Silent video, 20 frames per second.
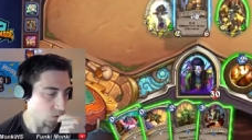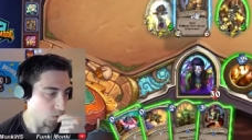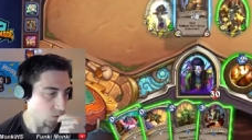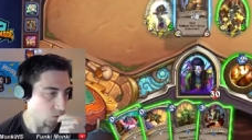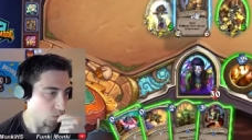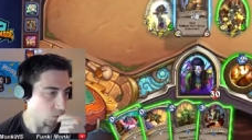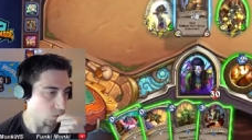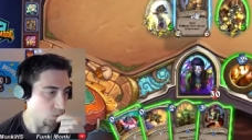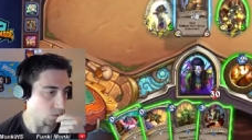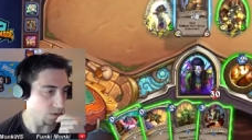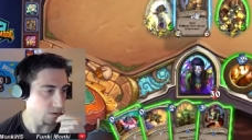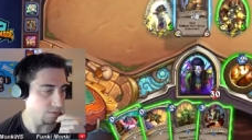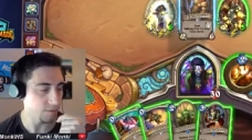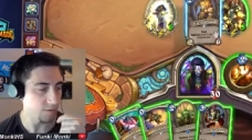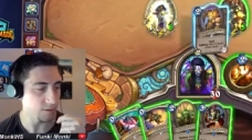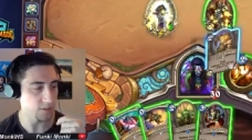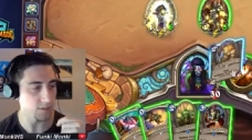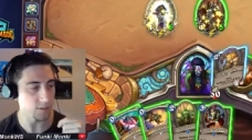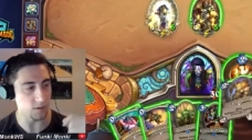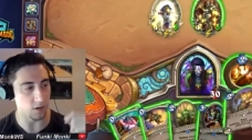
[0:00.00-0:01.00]
Ooh, what if
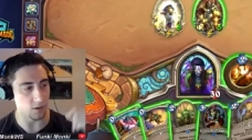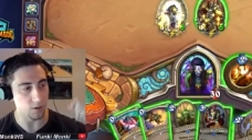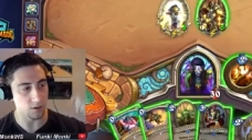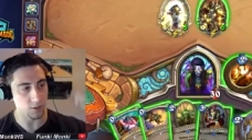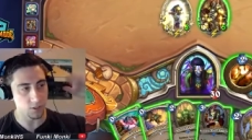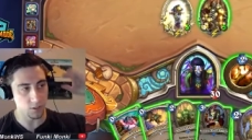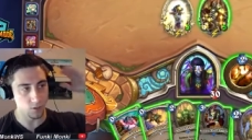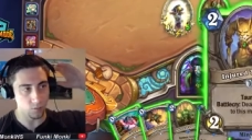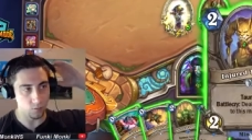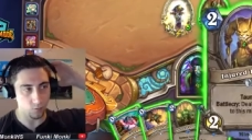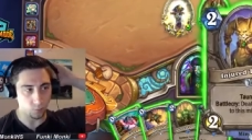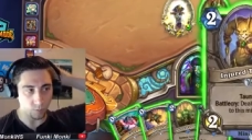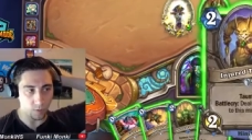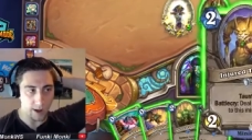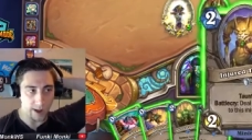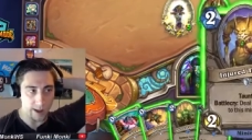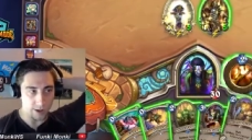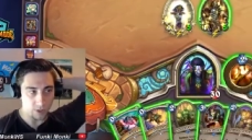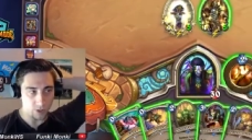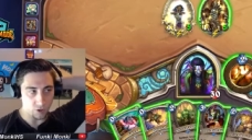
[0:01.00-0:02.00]
this is also
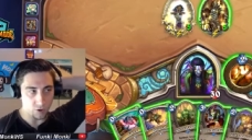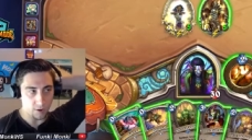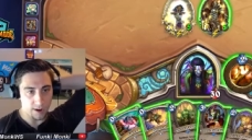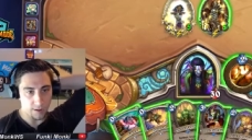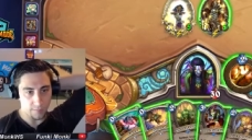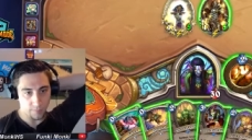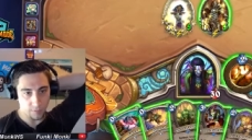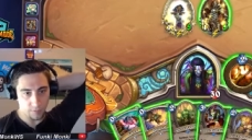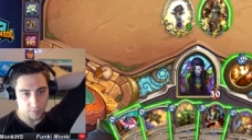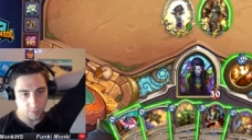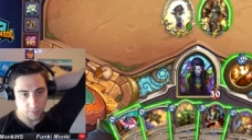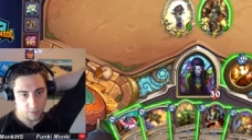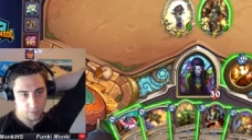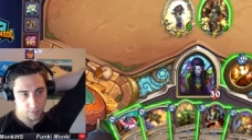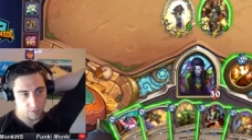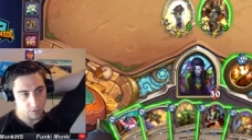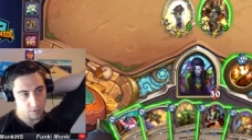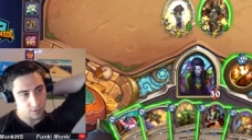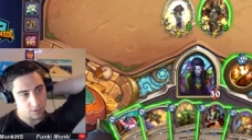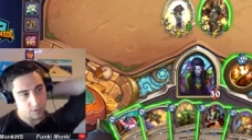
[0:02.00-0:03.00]
rat trap?
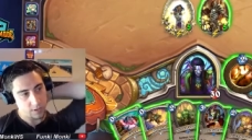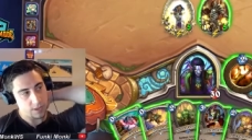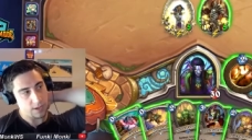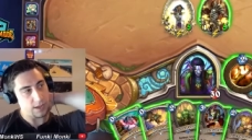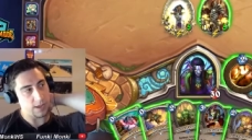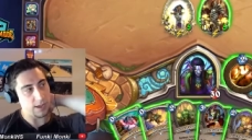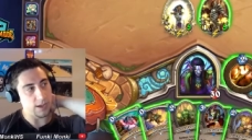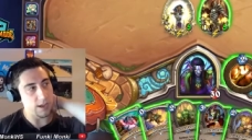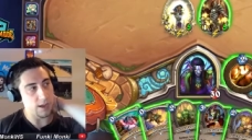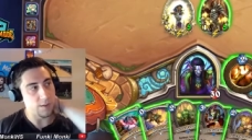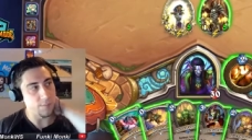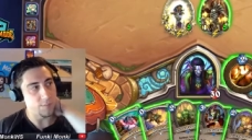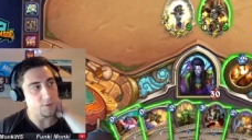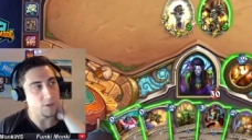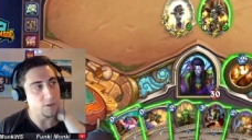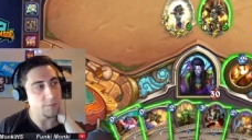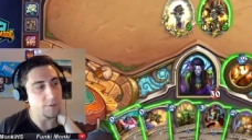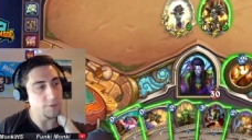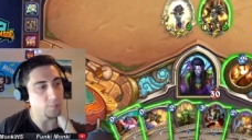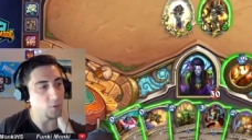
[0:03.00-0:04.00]

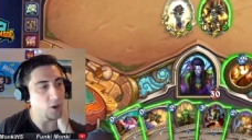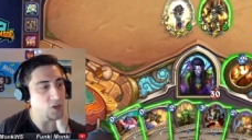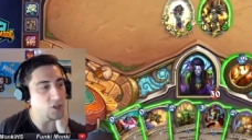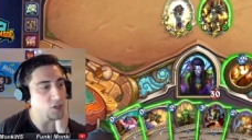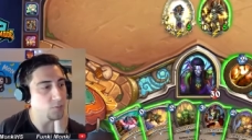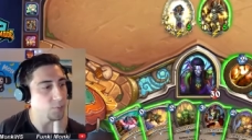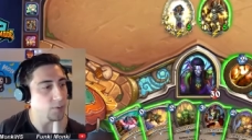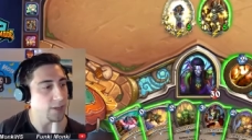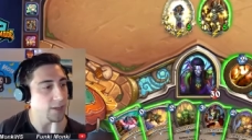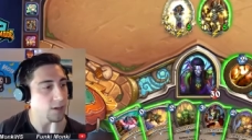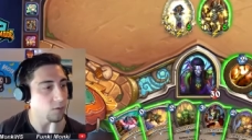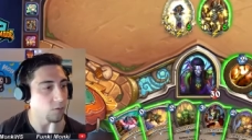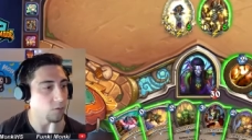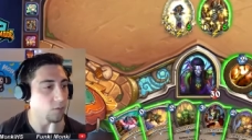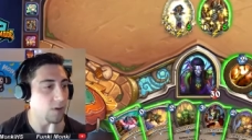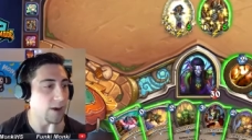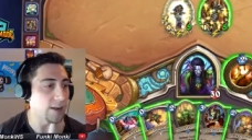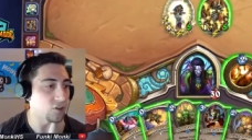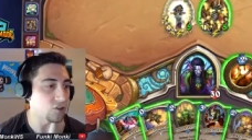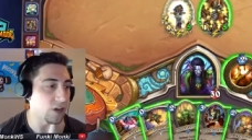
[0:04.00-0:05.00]
Could be pressure plate or
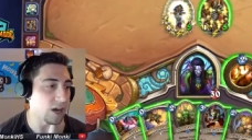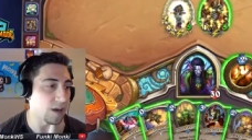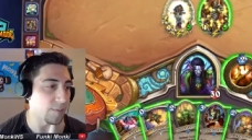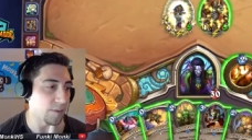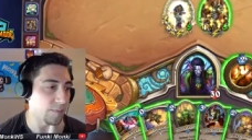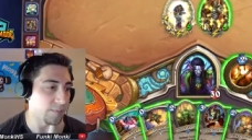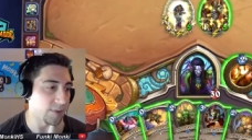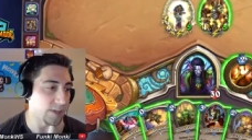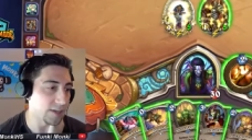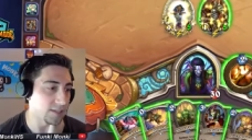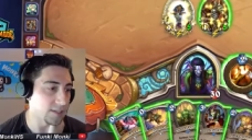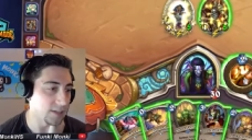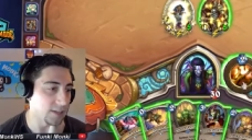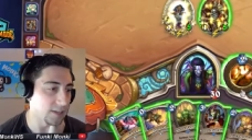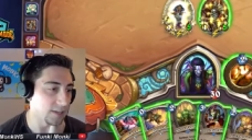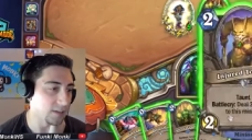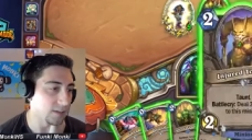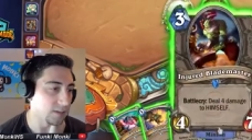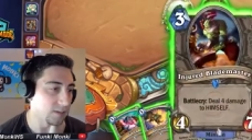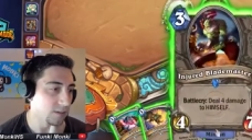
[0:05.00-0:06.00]
rat trap, I'm
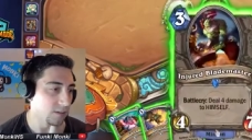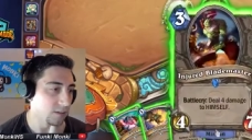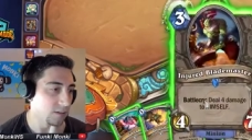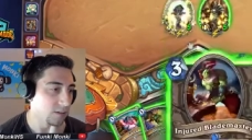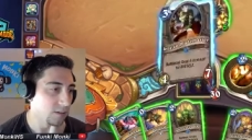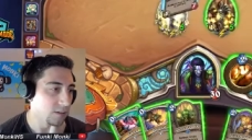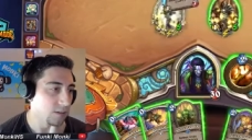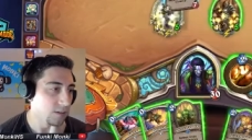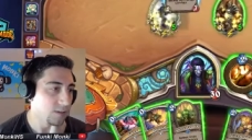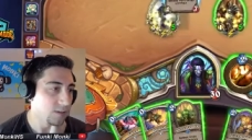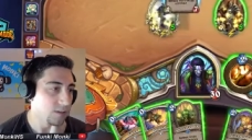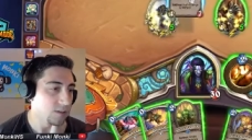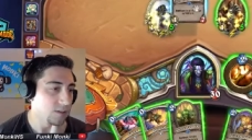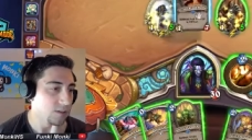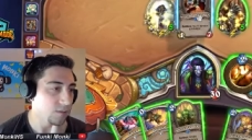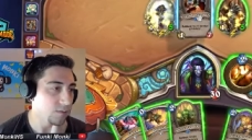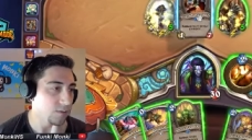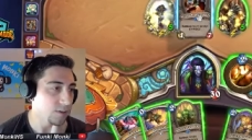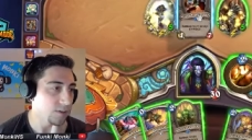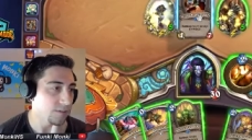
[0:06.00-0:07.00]
guessing.
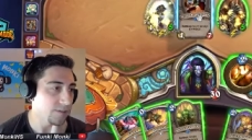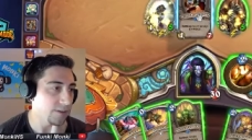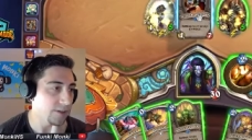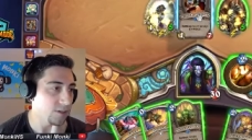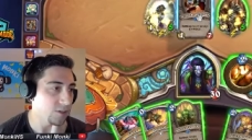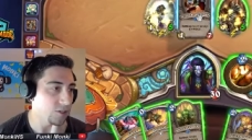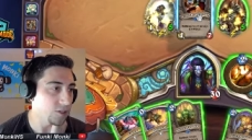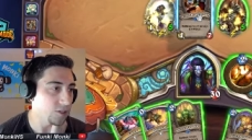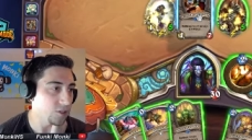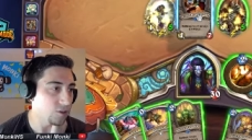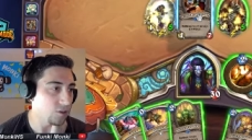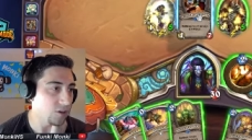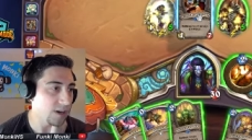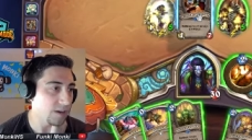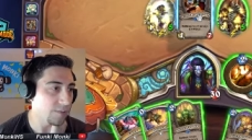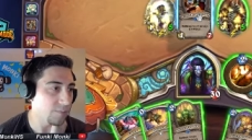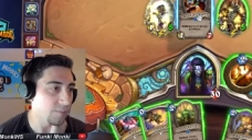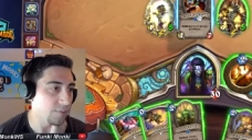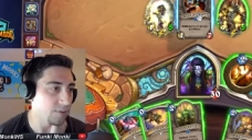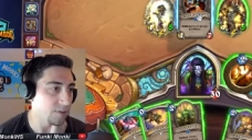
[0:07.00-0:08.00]
So what if I just
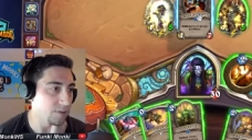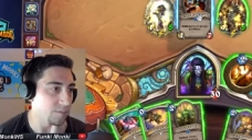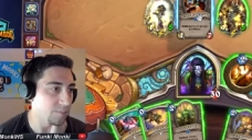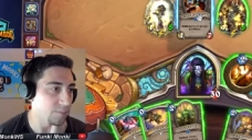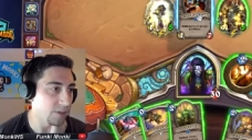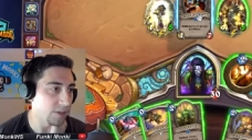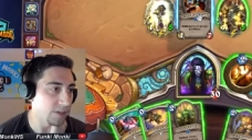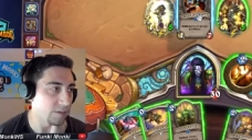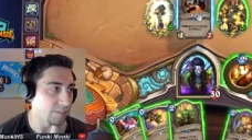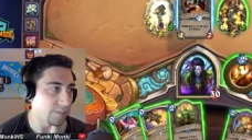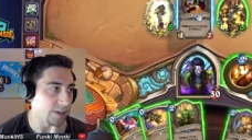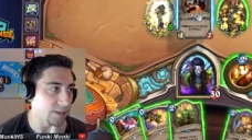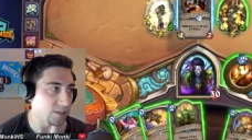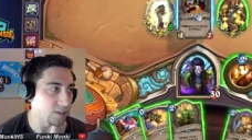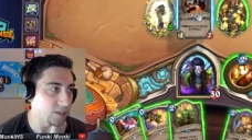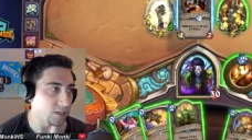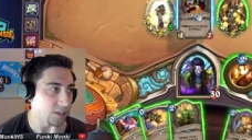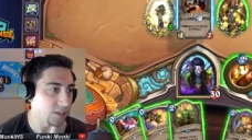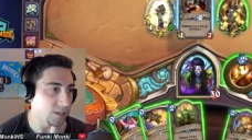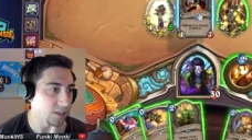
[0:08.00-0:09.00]
drop this
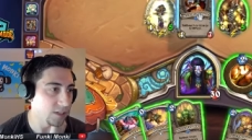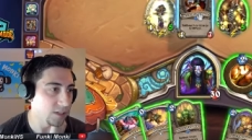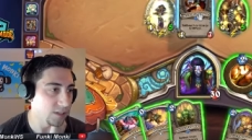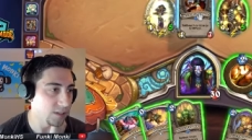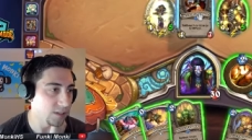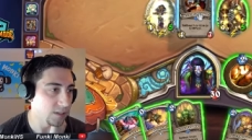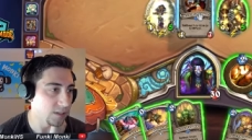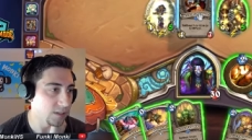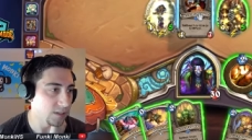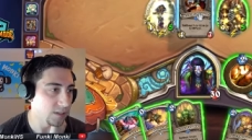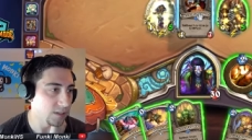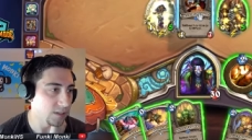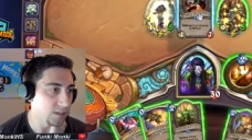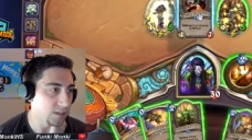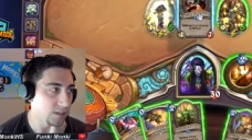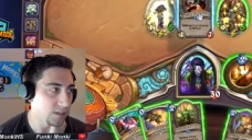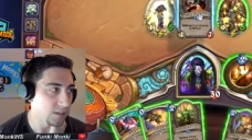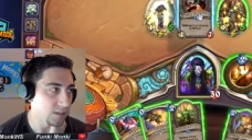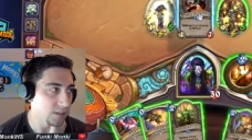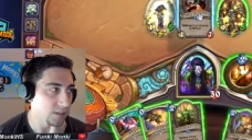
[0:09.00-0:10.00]
Blademaster?
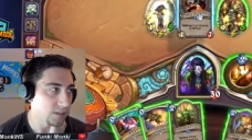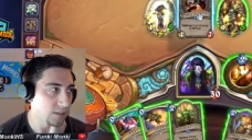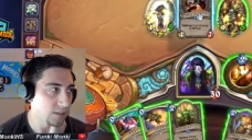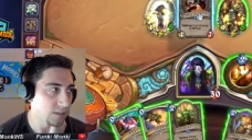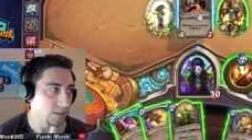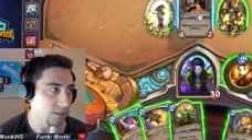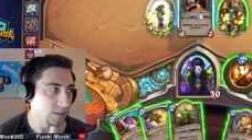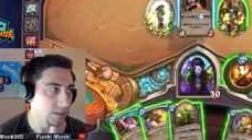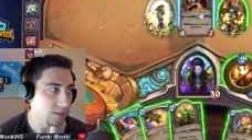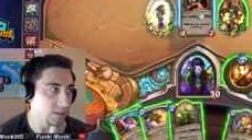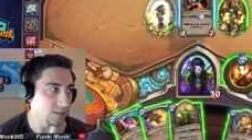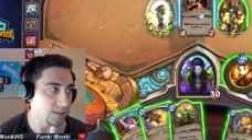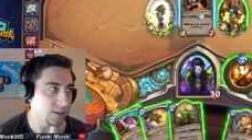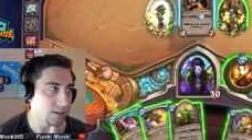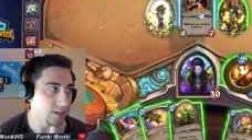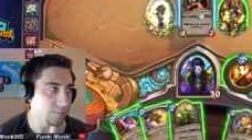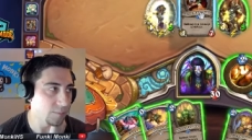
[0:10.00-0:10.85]
Because he already